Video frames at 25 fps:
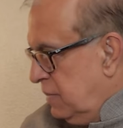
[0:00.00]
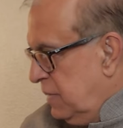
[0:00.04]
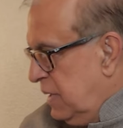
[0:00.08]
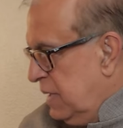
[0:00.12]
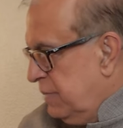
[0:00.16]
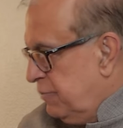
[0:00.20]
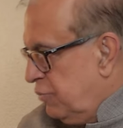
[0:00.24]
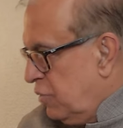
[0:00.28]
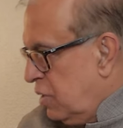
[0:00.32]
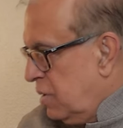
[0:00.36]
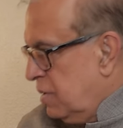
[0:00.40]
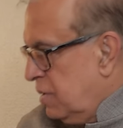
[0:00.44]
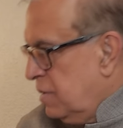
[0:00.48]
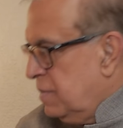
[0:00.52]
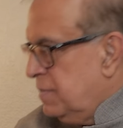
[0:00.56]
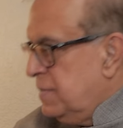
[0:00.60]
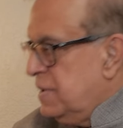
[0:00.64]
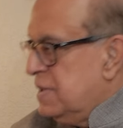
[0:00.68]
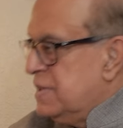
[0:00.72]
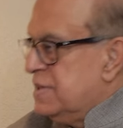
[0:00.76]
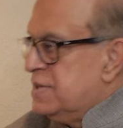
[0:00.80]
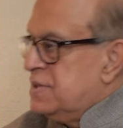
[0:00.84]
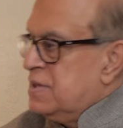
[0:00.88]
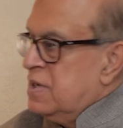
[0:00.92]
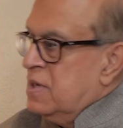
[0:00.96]
The main problem
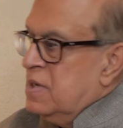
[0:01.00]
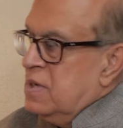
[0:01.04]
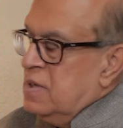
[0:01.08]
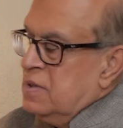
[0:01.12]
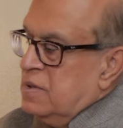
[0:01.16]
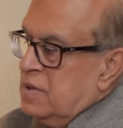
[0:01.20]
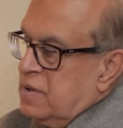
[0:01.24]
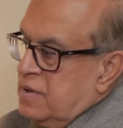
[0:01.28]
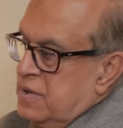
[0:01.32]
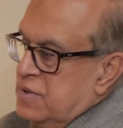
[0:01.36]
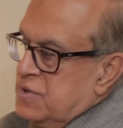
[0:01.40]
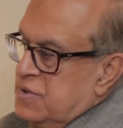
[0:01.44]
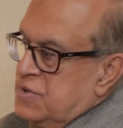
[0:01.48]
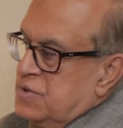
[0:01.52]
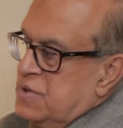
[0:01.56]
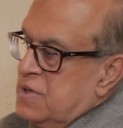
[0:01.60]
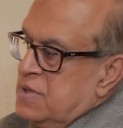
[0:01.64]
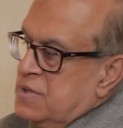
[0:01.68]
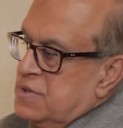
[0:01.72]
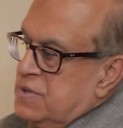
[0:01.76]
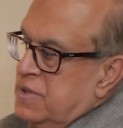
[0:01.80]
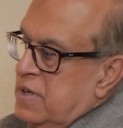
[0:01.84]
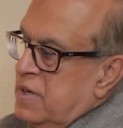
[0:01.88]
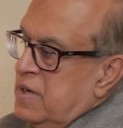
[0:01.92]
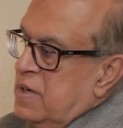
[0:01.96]
is the
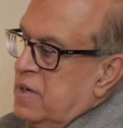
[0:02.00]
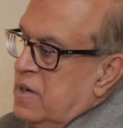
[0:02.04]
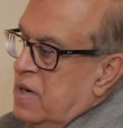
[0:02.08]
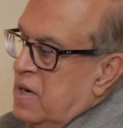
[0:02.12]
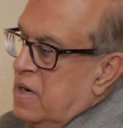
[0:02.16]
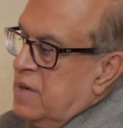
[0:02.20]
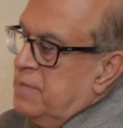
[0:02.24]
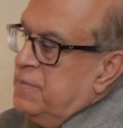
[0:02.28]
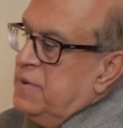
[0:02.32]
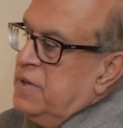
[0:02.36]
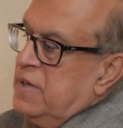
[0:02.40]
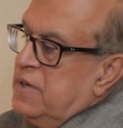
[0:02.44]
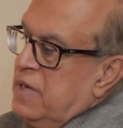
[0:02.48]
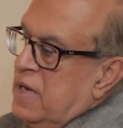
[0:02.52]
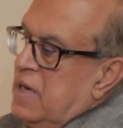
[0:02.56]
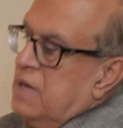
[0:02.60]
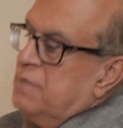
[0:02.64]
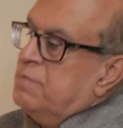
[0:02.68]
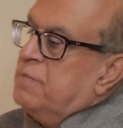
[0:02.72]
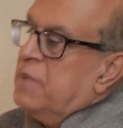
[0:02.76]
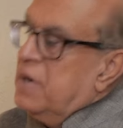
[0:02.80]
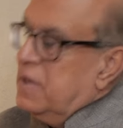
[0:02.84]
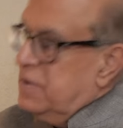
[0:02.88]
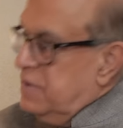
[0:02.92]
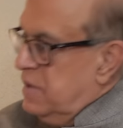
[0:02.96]
Christians there are being
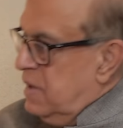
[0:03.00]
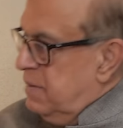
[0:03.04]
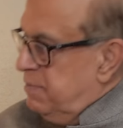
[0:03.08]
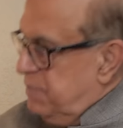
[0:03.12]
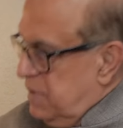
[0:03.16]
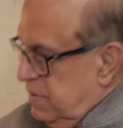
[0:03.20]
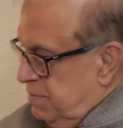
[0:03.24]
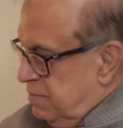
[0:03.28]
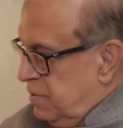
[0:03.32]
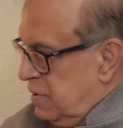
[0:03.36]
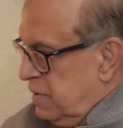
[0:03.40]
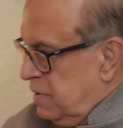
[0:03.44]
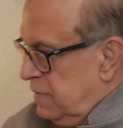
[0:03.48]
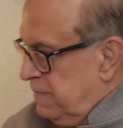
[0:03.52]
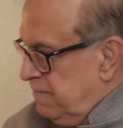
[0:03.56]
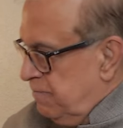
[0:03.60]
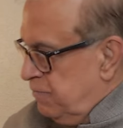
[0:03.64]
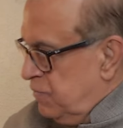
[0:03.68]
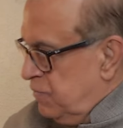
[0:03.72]
helped by their people